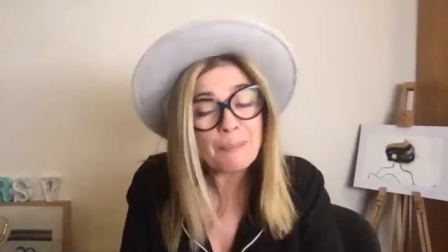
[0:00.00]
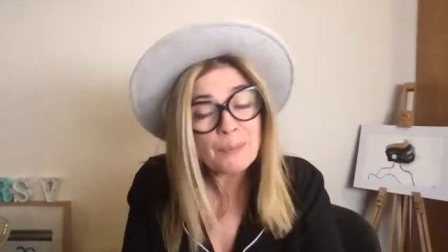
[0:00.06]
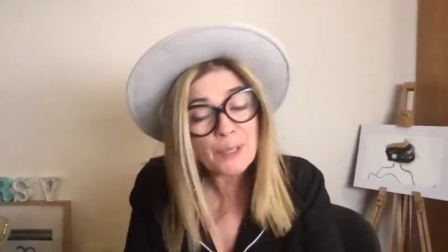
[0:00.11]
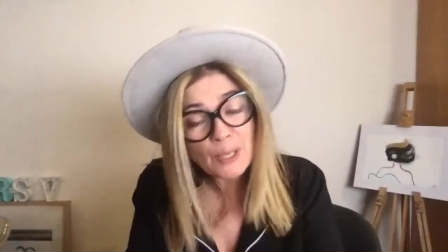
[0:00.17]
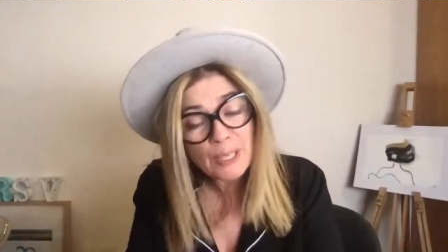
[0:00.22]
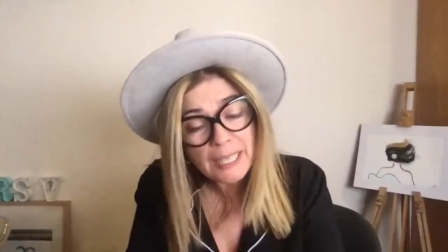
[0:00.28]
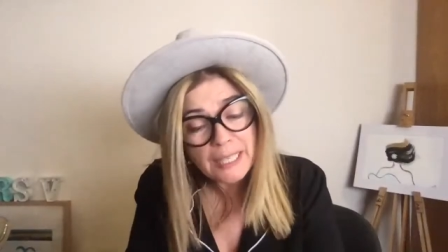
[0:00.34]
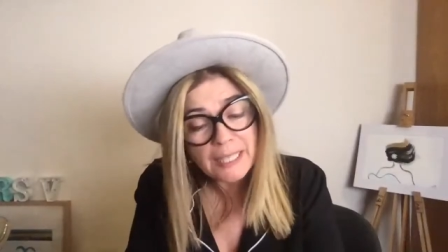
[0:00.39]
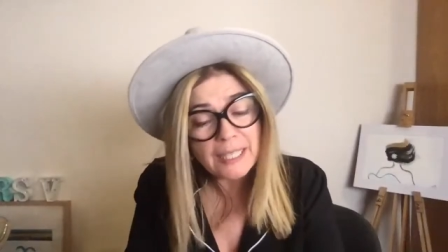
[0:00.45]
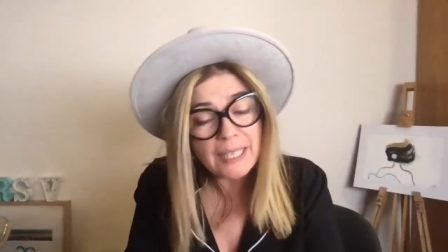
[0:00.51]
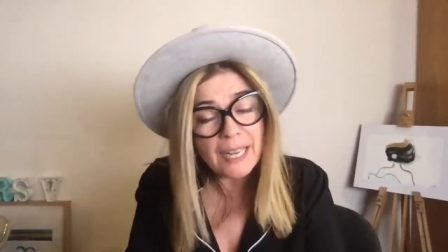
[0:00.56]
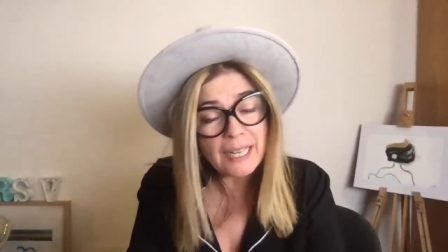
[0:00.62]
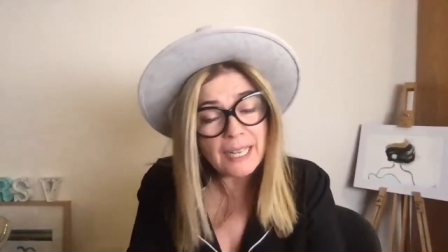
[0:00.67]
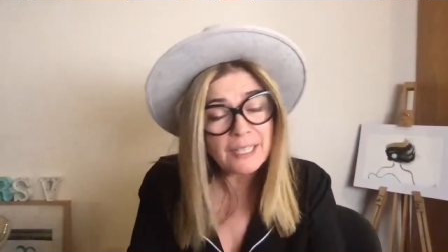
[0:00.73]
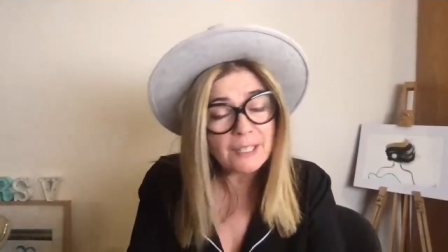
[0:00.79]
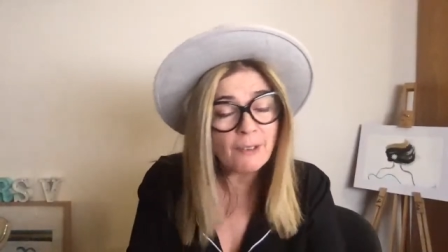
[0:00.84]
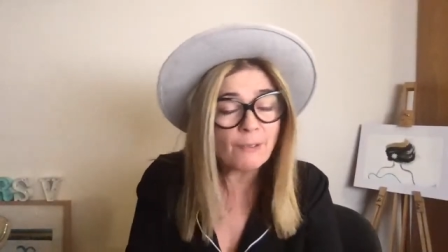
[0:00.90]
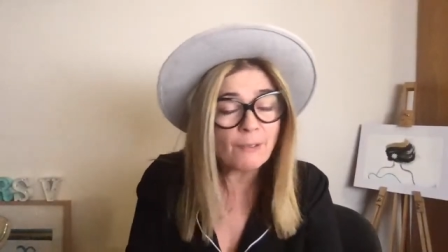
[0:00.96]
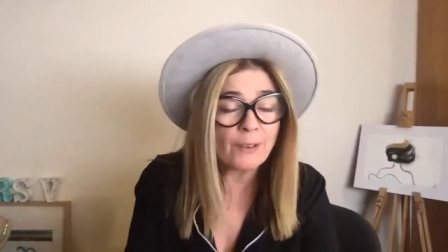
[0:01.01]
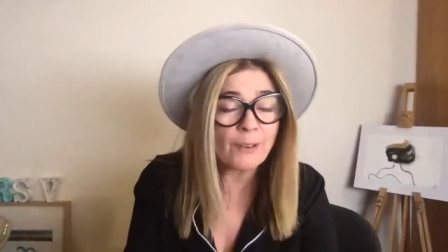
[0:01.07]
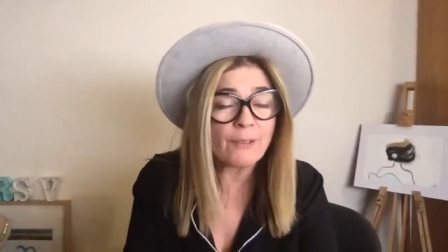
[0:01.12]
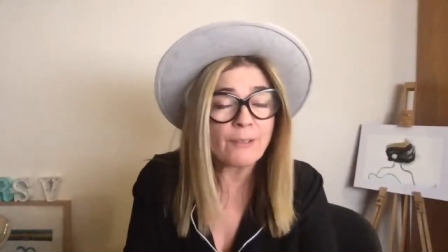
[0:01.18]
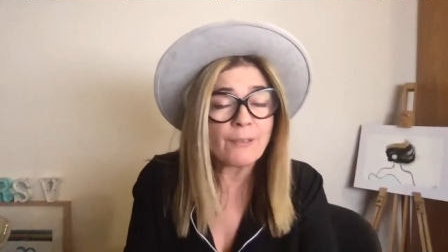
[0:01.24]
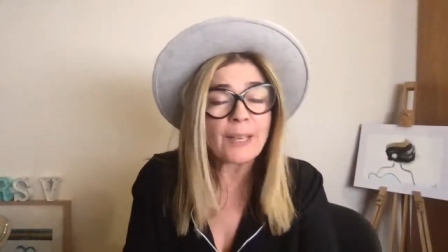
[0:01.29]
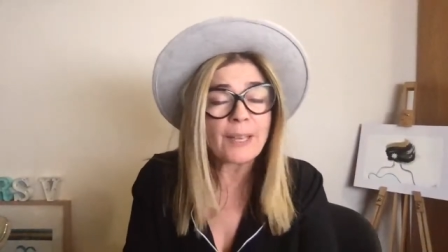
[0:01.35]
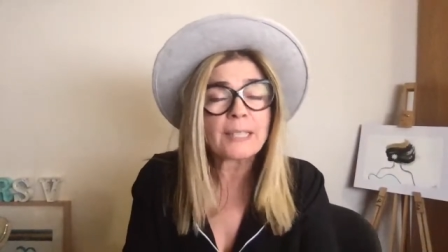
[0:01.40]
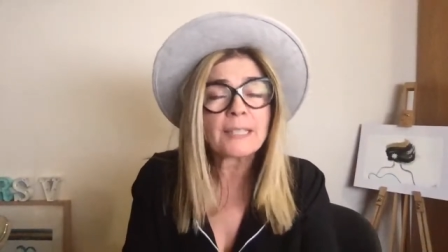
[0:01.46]
So yes, it has different
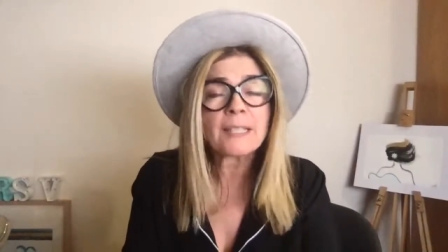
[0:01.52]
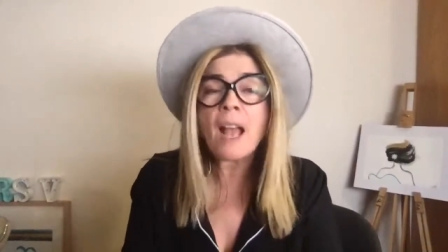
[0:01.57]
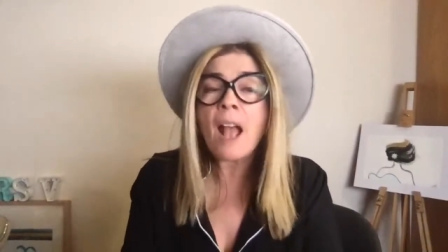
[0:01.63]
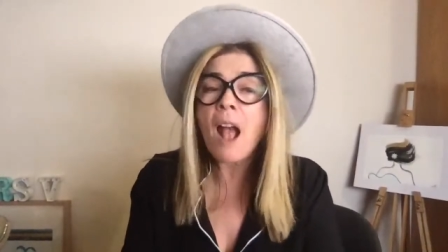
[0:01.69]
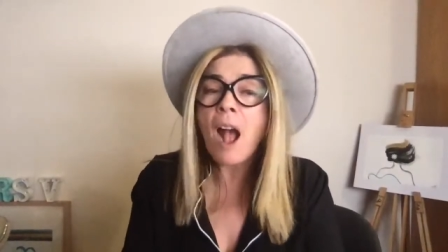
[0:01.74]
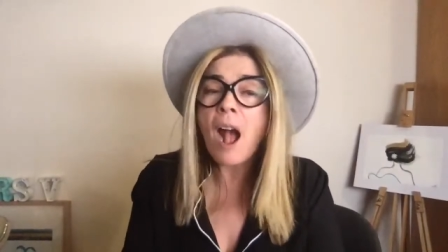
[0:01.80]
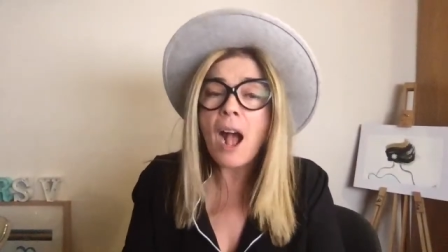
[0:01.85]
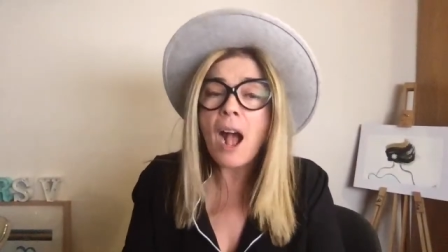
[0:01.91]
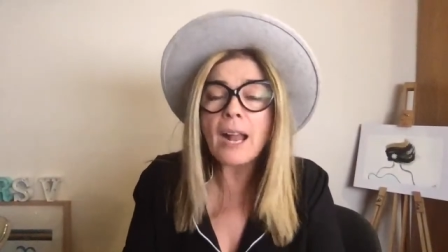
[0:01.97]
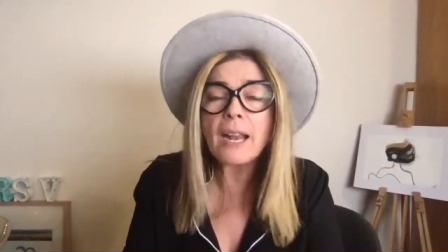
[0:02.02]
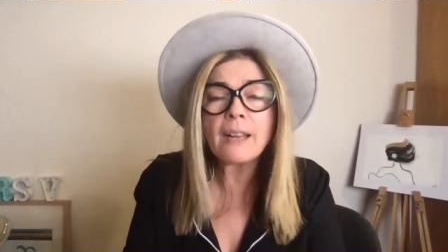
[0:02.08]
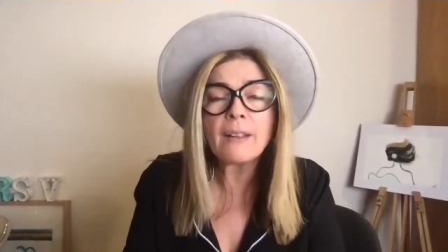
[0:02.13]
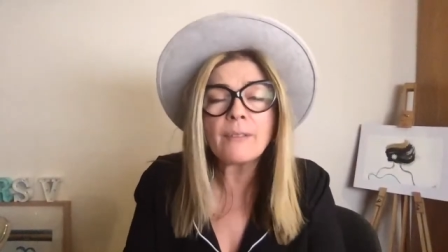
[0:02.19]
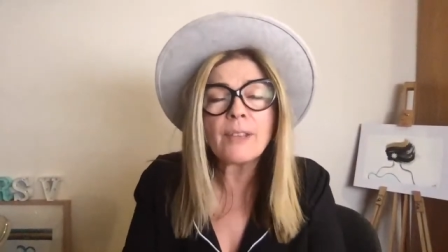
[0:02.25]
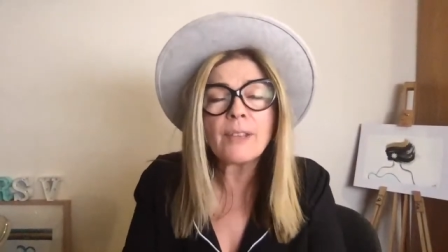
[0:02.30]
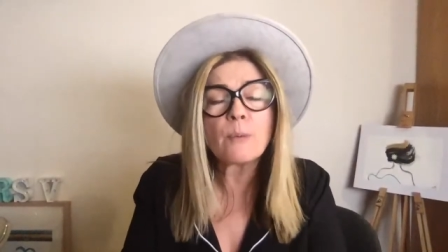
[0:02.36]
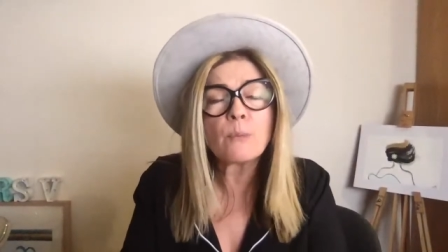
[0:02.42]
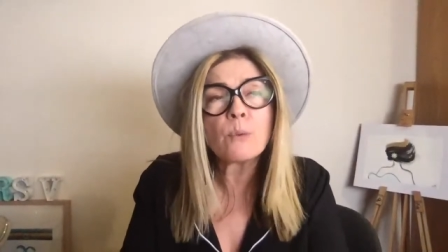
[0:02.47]
effects. I love that.